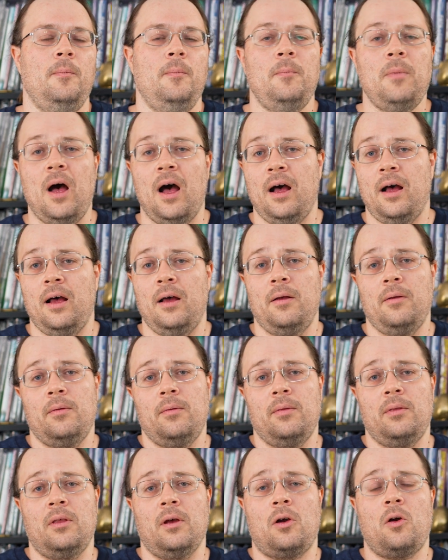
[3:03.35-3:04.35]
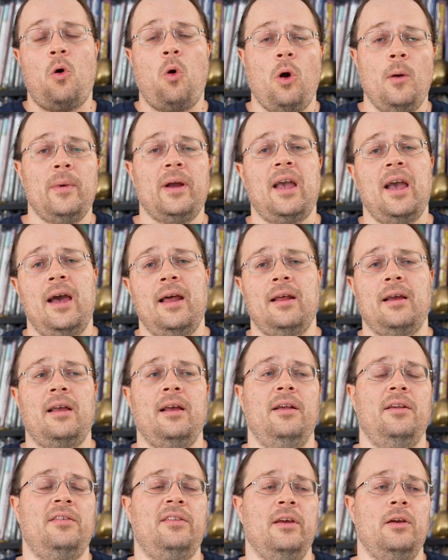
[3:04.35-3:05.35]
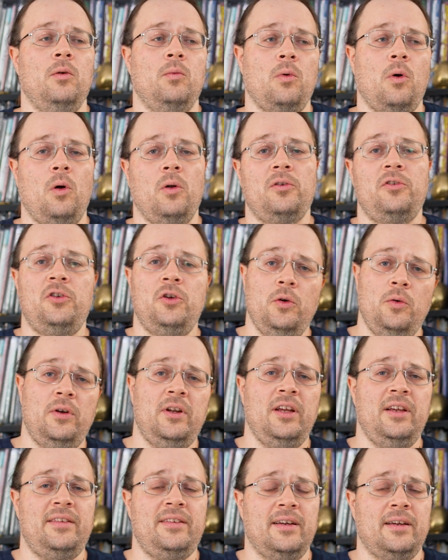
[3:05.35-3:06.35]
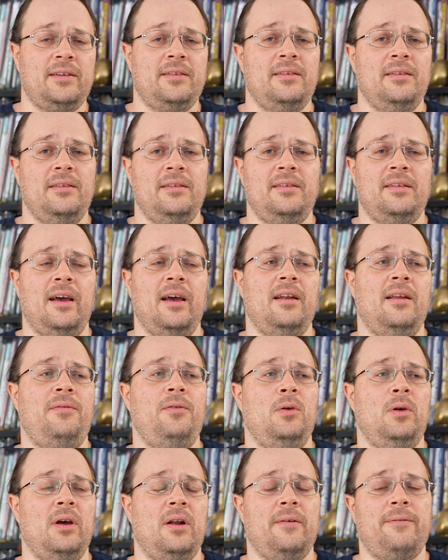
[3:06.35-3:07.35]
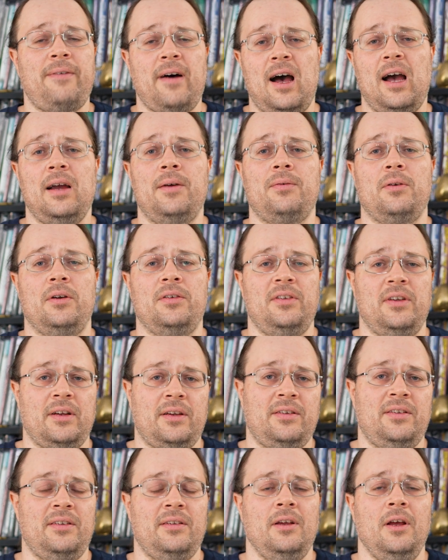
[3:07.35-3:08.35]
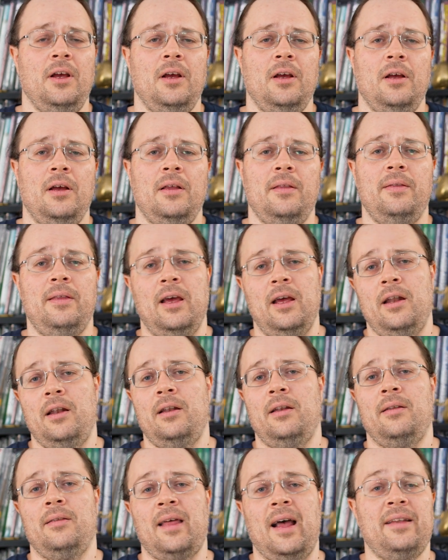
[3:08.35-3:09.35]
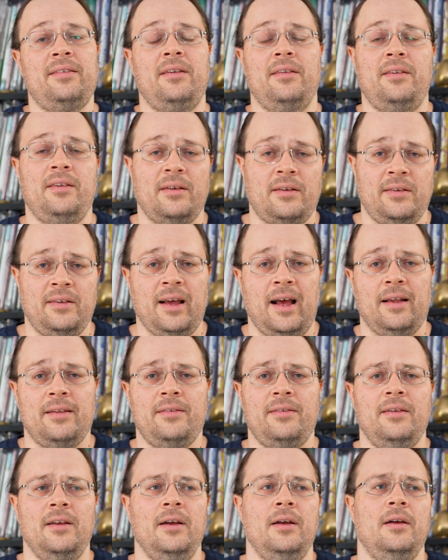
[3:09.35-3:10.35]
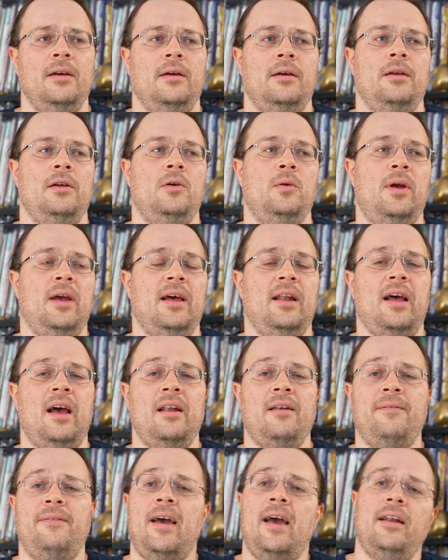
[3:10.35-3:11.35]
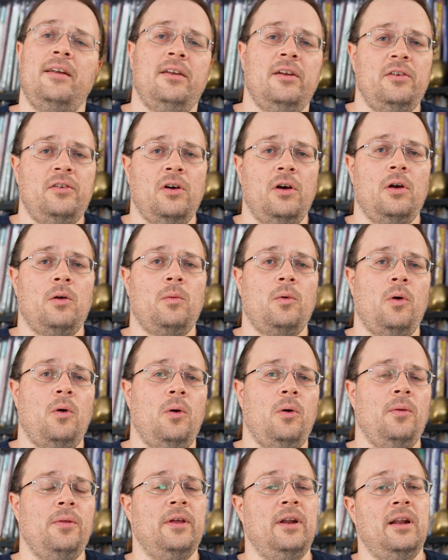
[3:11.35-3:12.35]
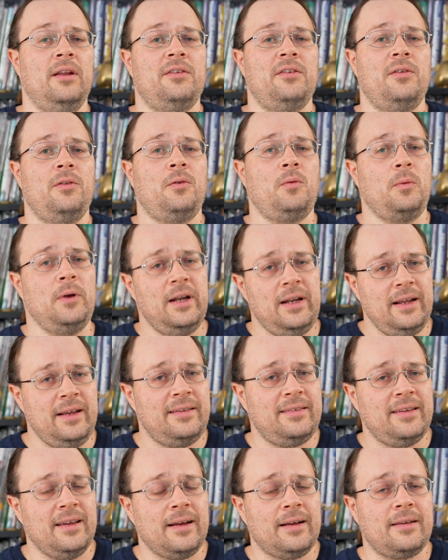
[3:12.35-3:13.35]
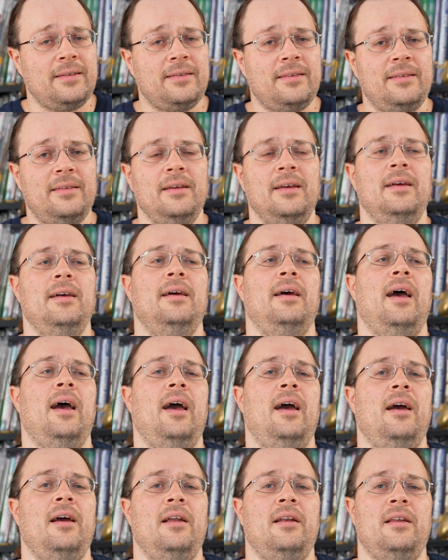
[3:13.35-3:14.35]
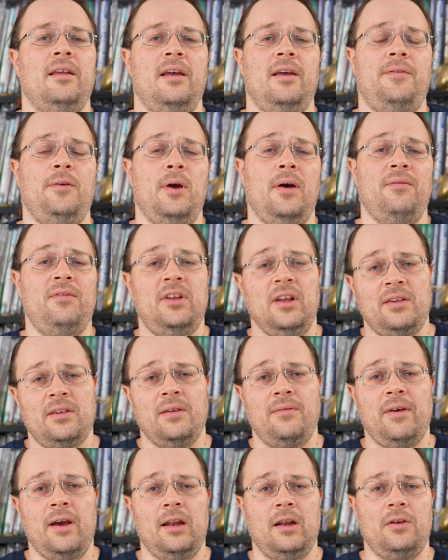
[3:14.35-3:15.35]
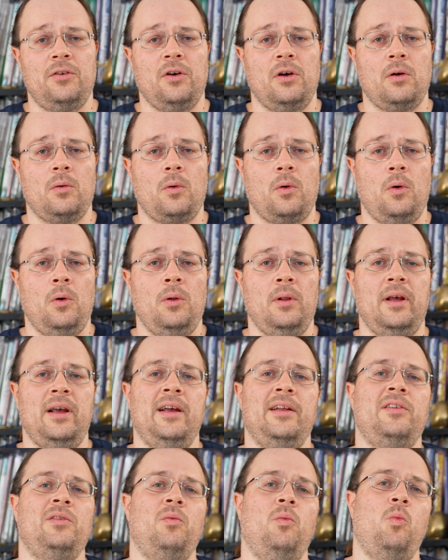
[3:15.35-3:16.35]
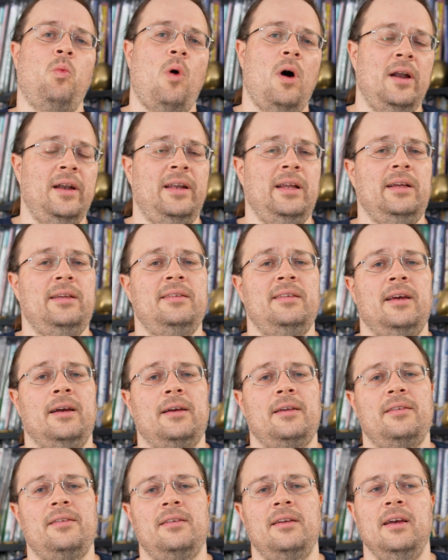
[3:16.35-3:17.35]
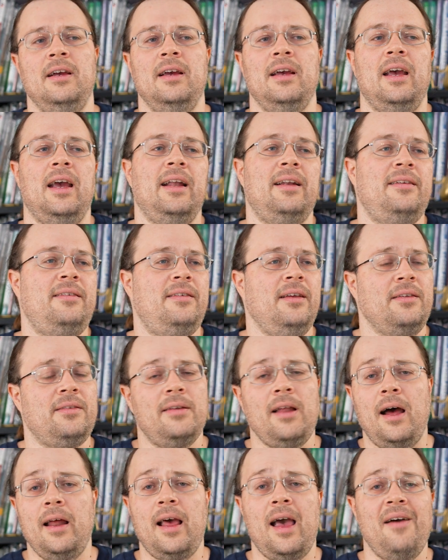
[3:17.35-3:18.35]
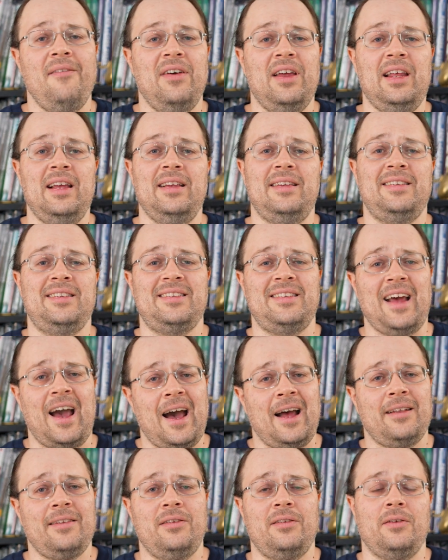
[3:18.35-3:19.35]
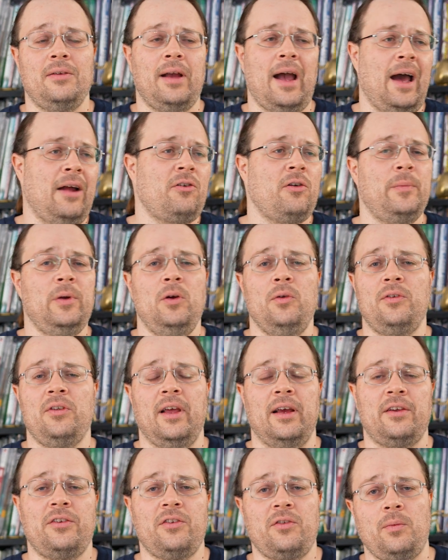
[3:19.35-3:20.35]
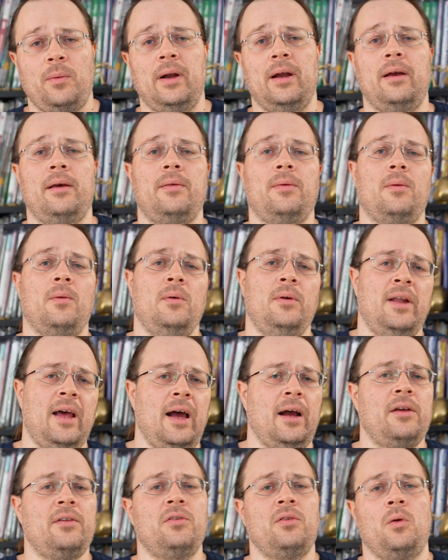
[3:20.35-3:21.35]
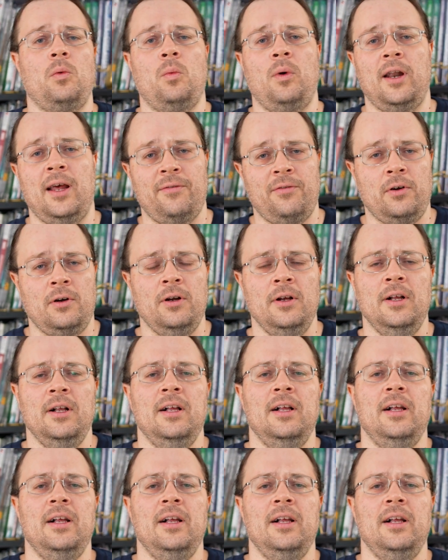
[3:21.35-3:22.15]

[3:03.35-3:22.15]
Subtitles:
The core mechanic is that you roll 2d6s, and if you get a 5 or a 6, then that's a success. You get advantage on a roll, then it's 3d6, and if you have disadvantage on a roll, it's 1d6. It does not have any stats, attributes like strength or dex or whatever.